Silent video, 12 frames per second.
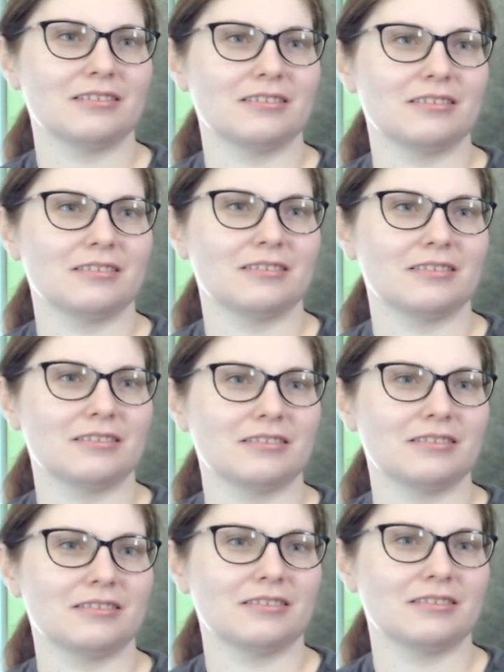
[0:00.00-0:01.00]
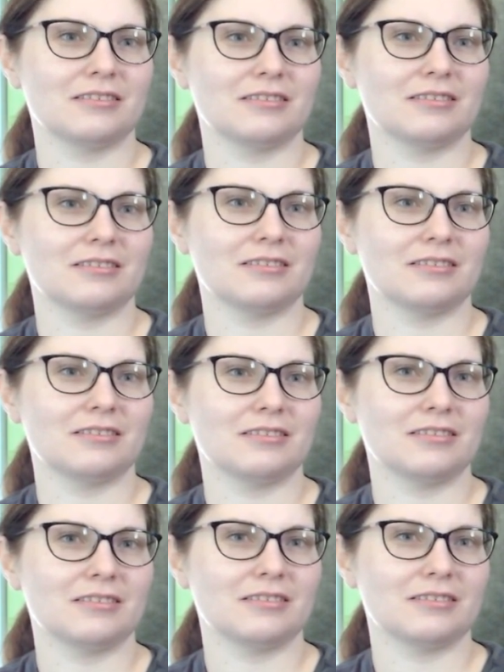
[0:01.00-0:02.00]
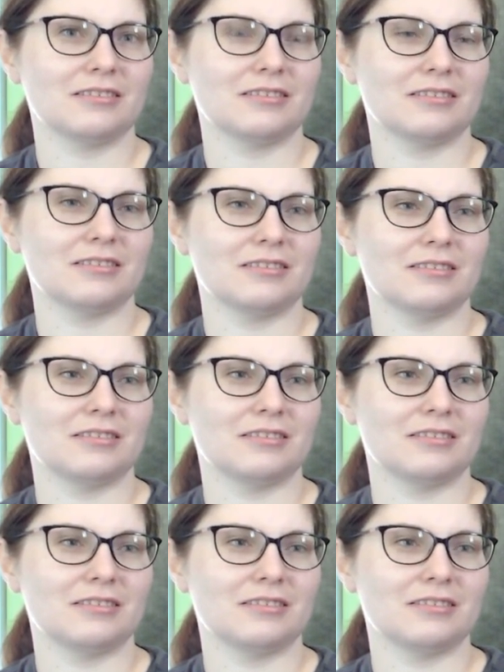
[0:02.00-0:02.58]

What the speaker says: The person shown says nothing.